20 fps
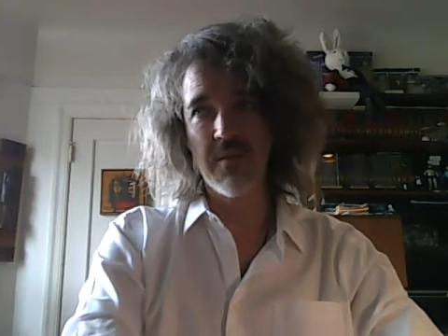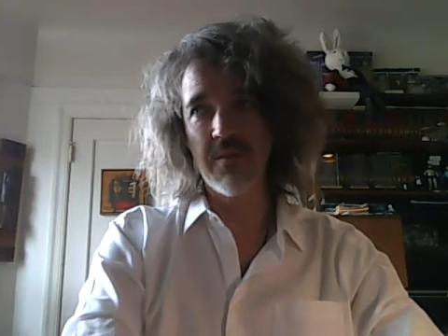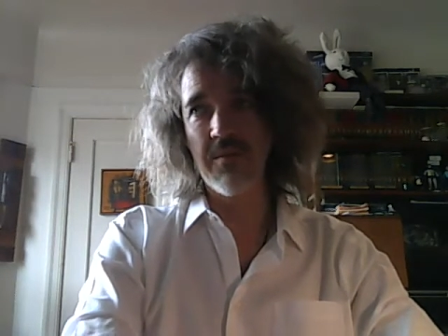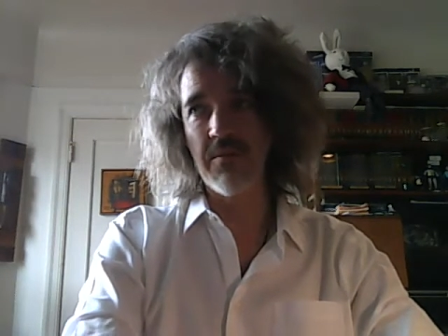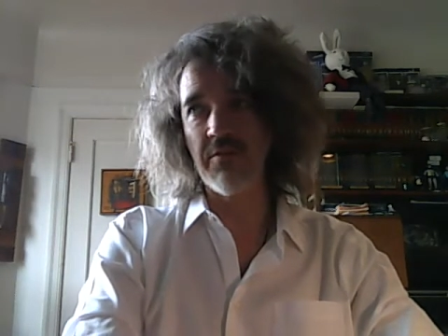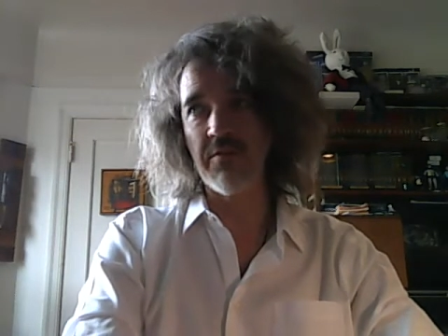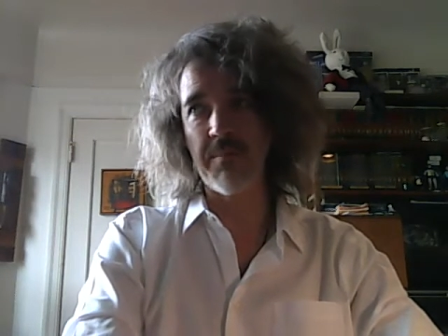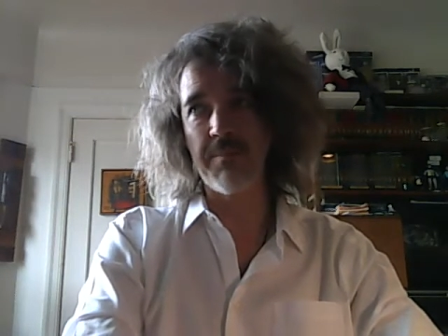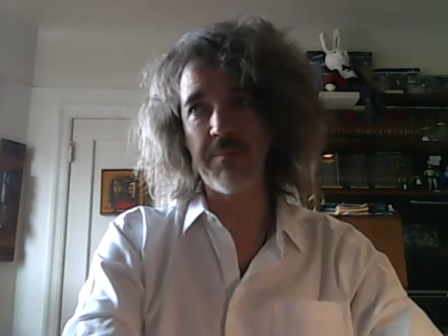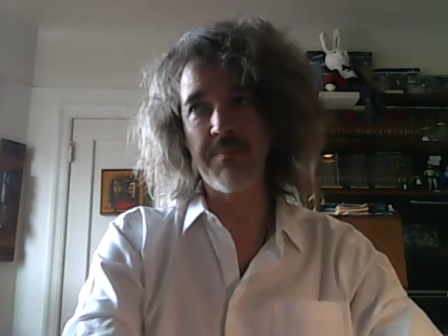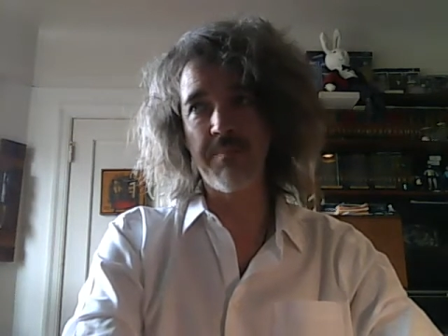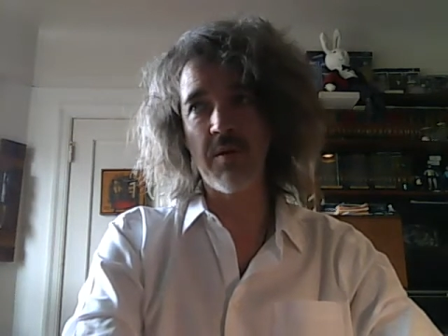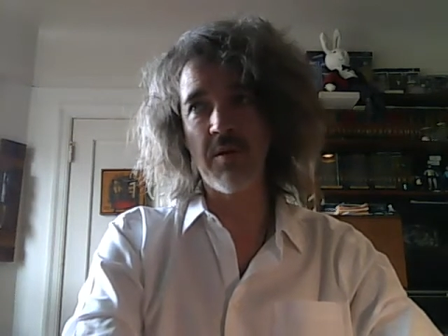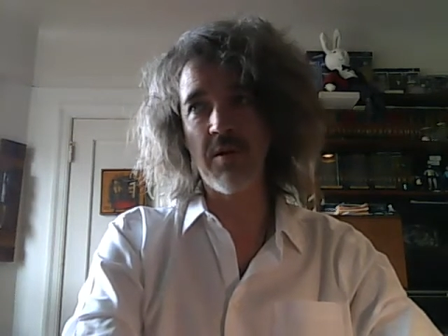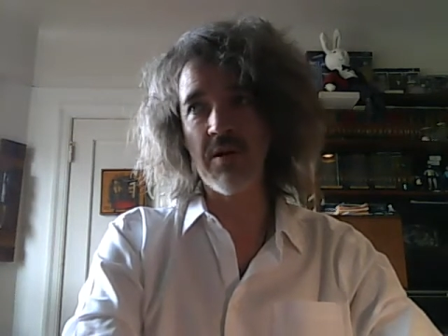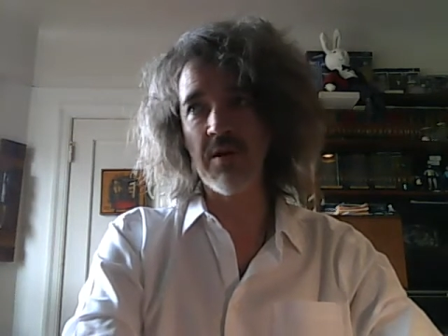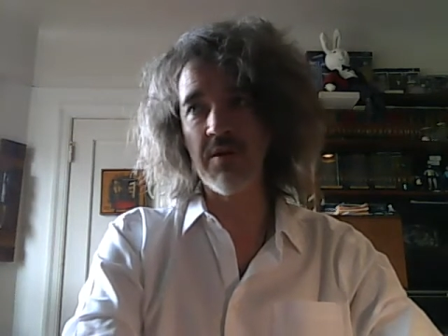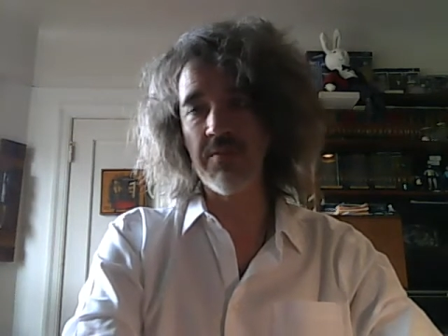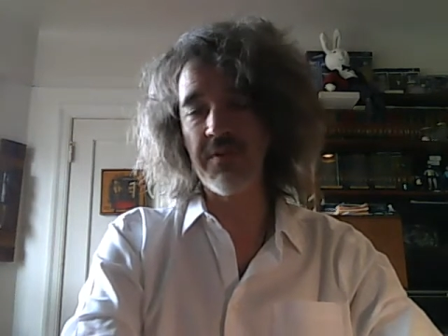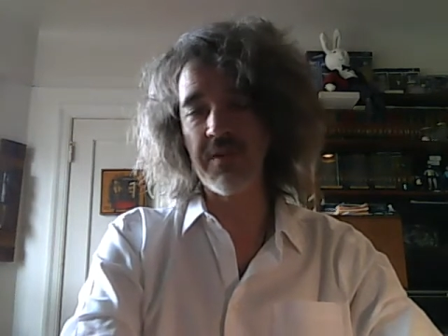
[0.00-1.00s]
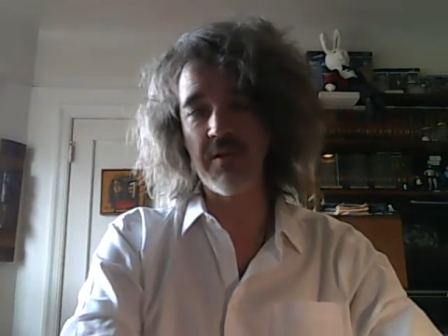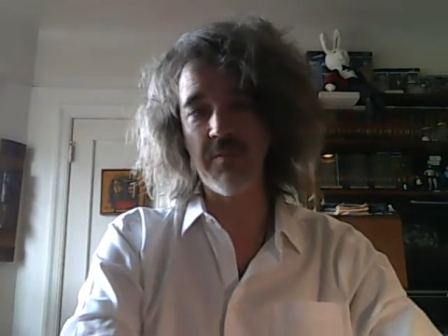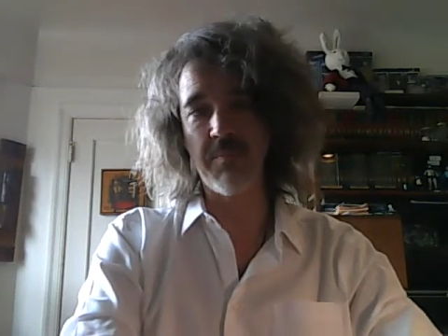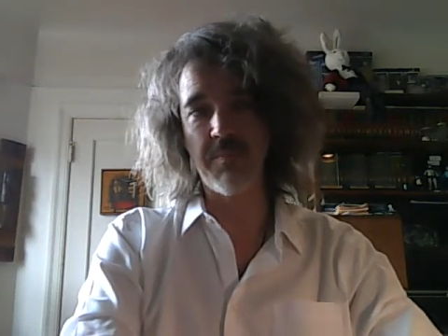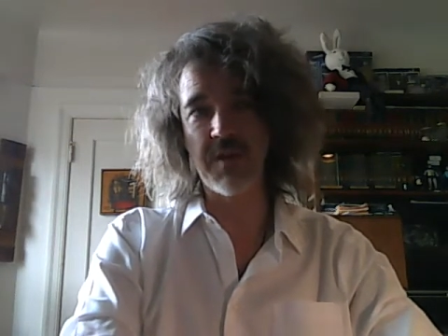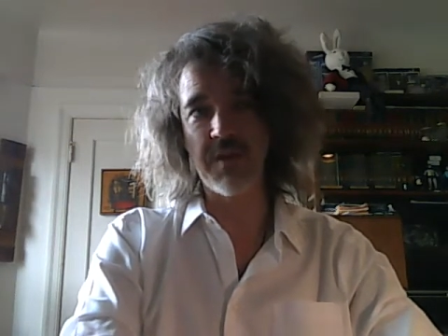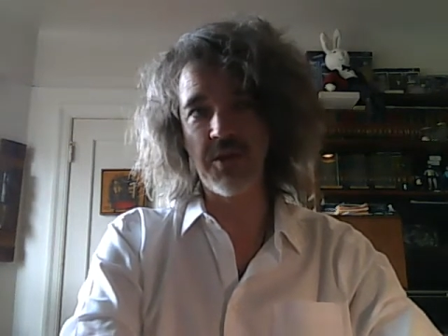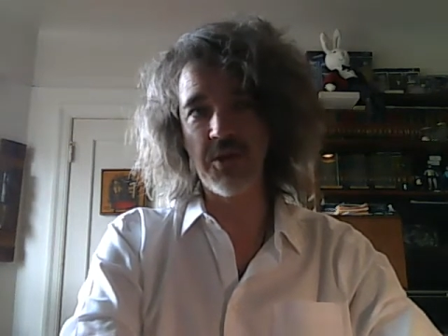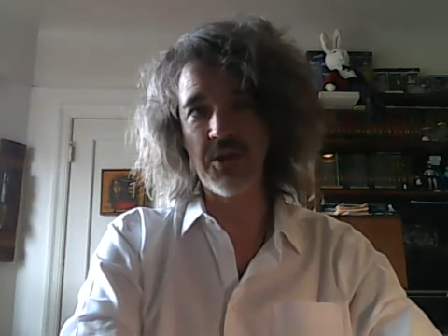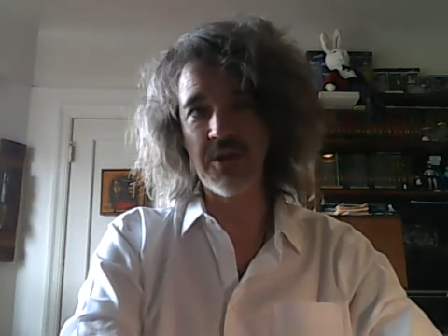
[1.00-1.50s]
It was a perfect
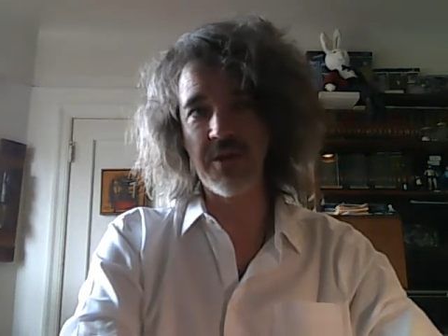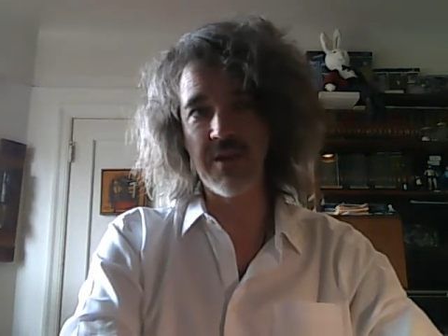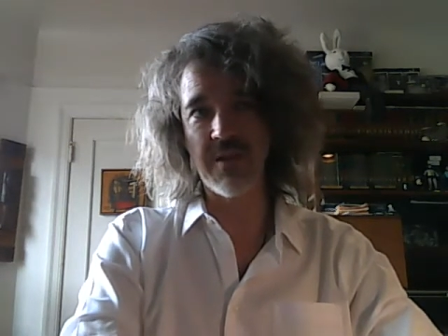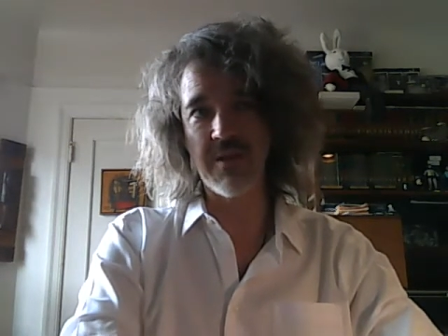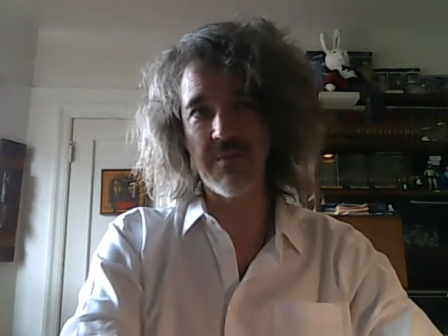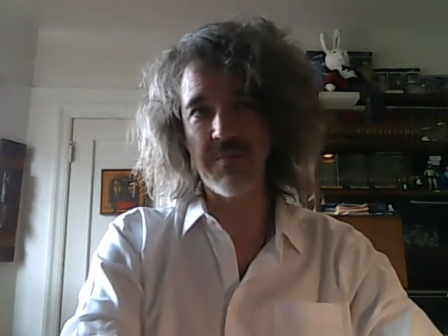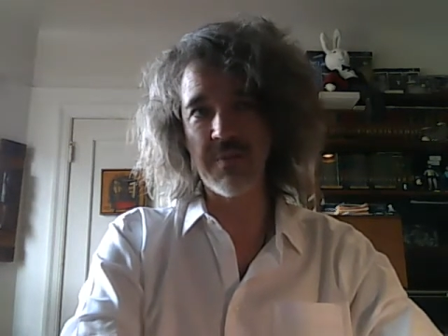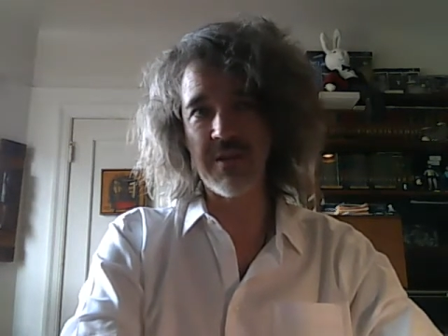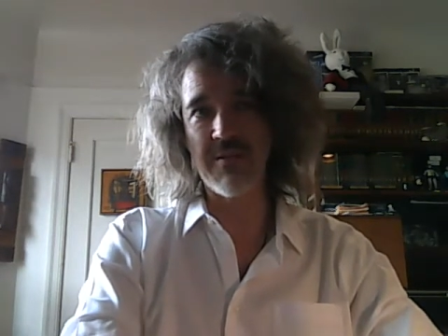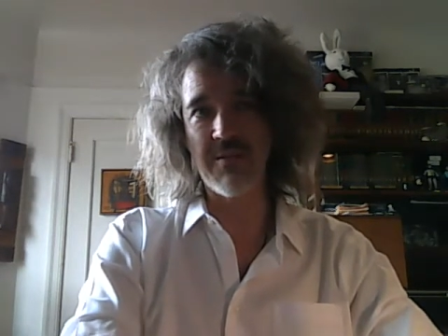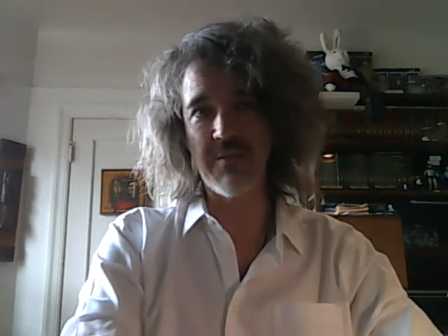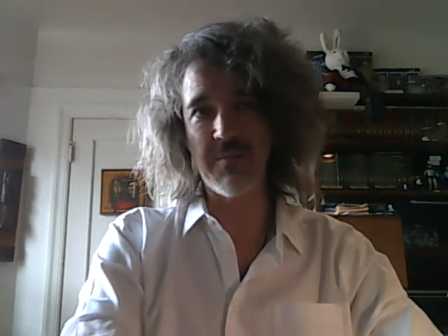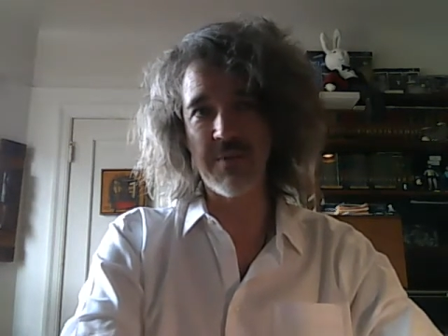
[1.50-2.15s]
bitch getting it back to